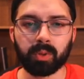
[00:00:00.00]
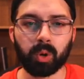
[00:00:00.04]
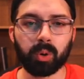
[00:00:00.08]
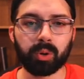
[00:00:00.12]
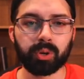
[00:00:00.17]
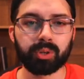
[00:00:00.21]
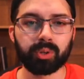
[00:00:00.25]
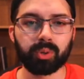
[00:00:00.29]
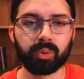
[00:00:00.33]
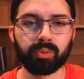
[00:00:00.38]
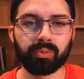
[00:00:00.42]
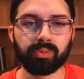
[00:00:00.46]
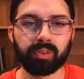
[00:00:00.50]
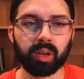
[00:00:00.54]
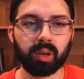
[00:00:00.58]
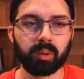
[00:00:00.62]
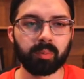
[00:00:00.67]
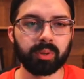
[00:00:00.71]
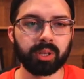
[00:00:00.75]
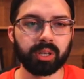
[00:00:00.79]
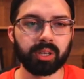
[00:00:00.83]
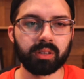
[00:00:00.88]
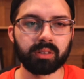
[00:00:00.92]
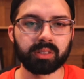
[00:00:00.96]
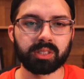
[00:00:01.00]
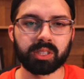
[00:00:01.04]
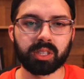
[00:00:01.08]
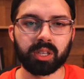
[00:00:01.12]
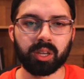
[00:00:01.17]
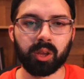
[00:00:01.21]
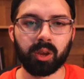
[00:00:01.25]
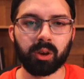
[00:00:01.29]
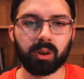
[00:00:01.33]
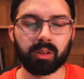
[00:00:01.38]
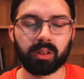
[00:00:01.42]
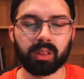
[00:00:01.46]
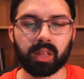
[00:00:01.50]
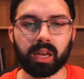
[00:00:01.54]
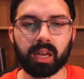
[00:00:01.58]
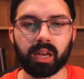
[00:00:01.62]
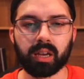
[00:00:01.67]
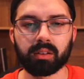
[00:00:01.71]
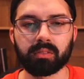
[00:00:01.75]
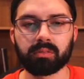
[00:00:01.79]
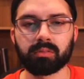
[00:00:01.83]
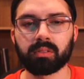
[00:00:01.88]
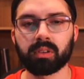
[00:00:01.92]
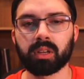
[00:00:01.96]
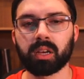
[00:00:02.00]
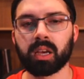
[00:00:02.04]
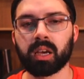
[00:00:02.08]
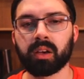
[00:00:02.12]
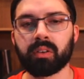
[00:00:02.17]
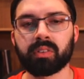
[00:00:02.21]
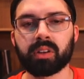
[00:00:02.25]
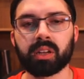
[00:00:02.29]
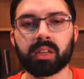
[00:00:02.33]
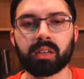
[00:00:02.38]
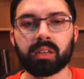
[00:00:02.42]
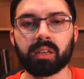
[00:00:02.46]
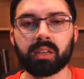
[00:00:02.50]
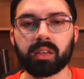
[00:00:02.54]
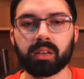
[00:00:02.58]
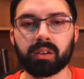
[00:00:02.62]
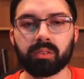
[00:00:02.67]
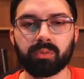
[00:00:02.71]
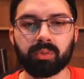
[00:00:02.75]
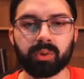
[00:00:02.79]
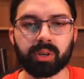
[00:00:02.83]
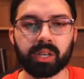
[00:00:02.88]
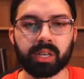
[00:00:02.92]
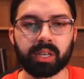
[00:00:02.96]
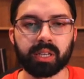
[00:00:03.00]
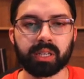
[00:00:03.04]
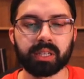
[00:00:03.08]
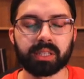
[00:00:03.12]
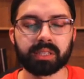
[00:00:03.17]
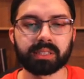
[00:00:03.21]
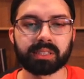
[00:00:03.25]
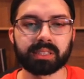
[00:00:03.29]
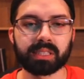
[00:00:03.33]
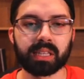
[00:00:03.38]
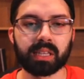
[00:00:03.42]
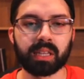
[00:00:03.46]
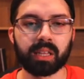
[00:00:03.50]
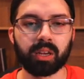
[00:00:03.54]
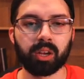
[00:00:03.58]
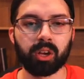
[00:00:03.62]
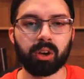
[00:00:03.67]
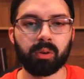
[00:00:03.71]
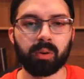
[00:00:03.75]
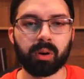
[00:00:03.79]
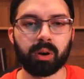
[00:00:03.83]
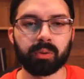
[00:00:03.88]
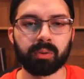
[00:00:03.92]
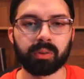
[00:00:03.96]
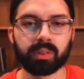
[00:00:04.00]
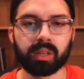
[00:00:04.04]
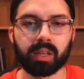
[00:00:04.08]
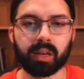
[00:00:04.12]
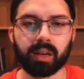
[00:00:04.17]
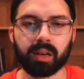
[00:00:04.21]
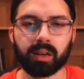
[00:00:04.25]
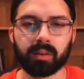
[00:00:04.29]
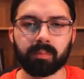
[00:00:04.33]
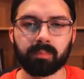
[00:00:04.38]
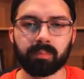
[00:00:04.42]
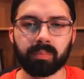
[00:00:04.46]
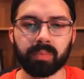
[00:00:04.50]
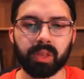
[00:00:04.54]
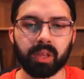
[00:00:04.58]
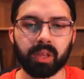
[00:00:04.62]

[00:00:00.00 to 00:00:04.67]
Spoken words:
or I could do family, secure that, have an idea of what it is, and then go on with that.